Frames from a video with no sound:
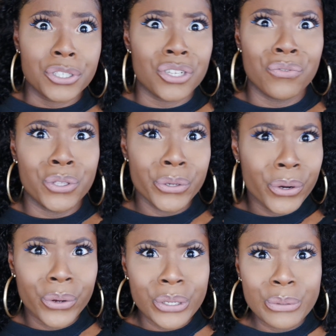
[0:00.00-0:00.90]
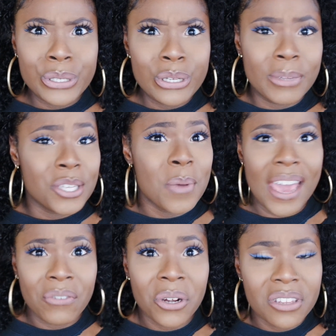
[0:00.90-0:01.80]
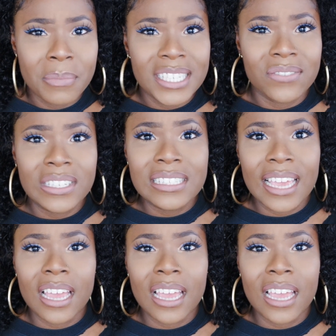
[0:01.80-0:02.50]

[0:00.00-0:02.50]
which if you're on YouTube and you haven't heard of the Best Fiends